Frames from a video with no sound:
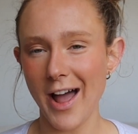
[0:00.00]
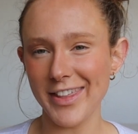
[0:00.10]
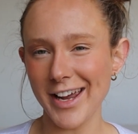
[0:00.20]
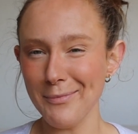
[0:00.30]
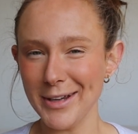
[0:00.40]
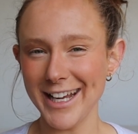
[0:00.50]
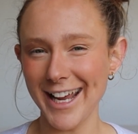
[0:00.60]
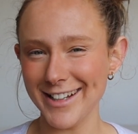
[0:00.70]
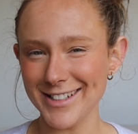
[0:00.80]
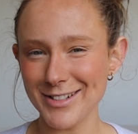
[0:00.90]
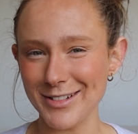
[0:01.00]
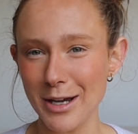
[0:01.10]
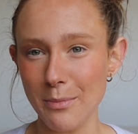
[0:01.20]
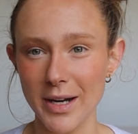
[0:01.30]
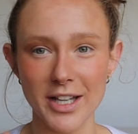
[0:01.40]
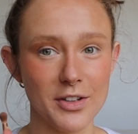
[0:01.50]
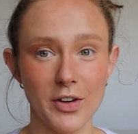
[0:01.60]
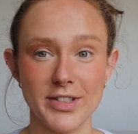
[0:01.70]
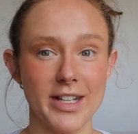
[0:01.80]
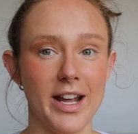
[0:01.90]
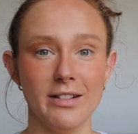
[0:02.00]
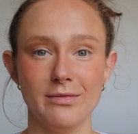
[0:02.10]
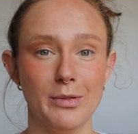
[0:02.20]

think I'm gonna get into it, but not today.